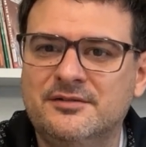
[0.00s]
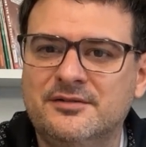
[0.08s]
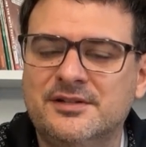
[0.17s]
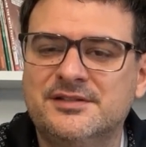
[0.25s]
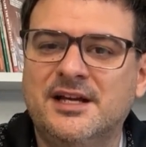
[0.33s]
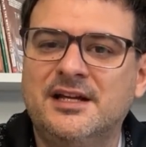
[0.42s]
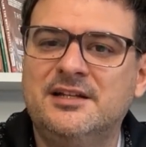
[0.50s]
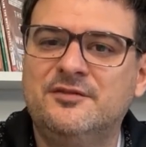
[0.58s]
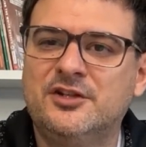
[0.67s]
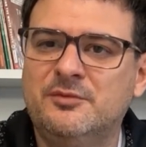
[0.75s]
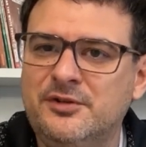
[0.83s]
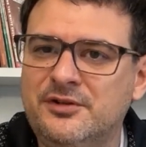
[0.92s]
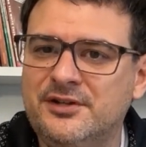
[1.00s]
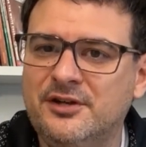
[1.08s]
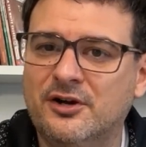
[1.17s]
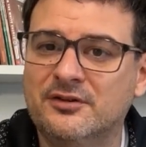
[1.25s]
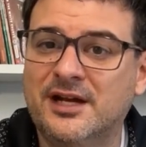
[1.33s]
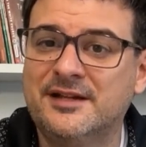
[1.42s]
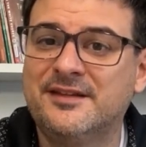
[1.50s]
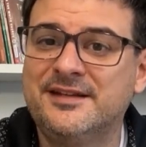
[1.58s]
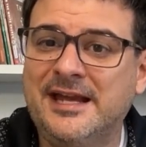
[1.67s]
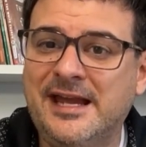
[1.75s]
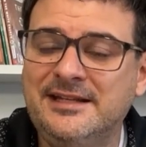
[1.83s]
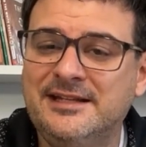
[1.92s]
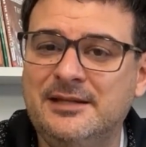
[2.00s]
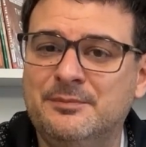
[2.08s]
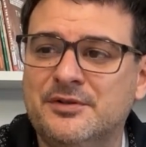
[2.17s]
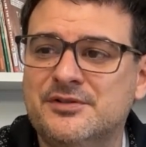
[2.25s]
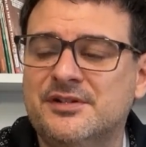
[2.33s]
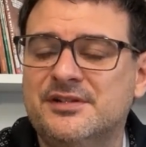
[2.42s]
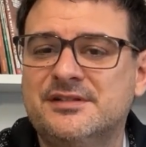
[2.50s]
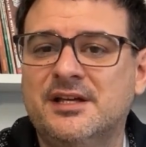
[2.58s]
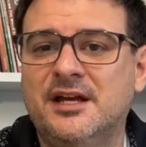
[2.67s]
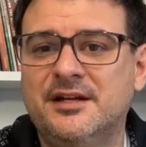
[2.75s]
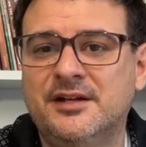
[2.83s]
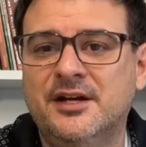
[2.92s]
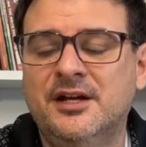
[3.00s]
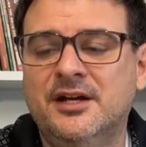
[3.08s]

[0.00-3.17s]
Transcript: The scientific community are like the gatekeepers that decide